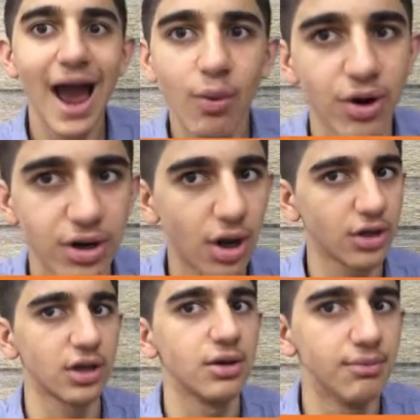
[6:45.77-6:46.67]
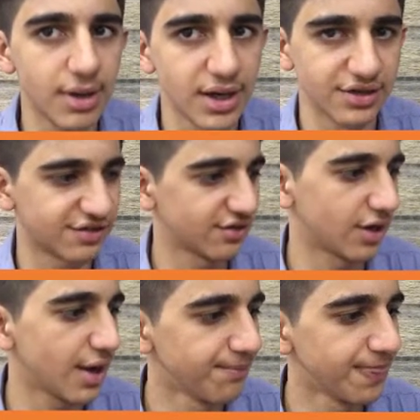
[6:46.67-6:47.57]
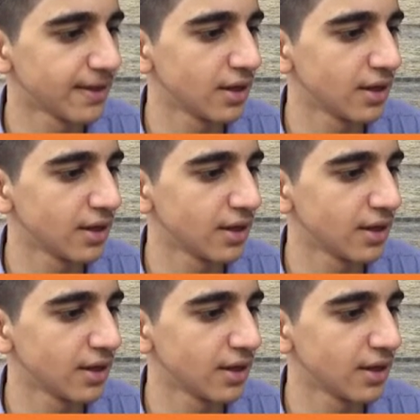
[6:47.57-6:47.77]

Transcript: hour, not in minutes, okay?